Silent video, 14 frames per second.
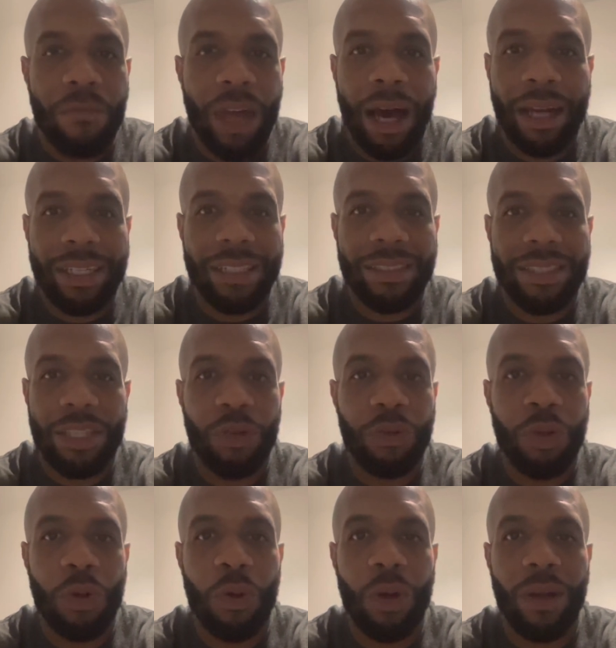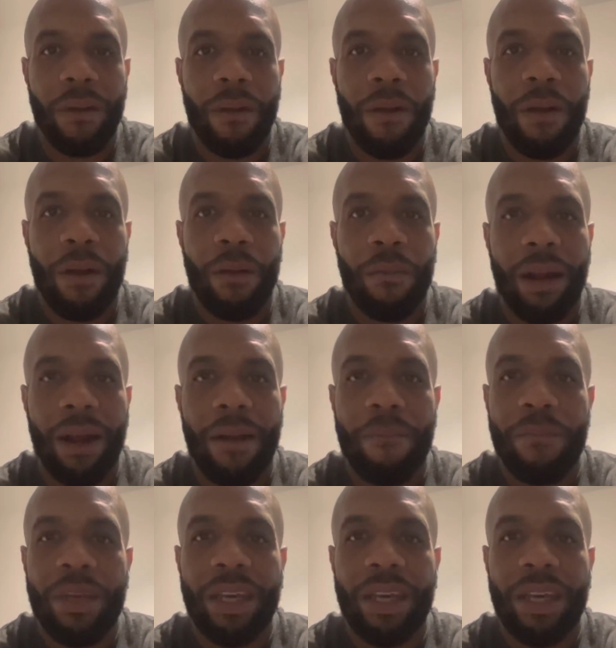I can still do it, right?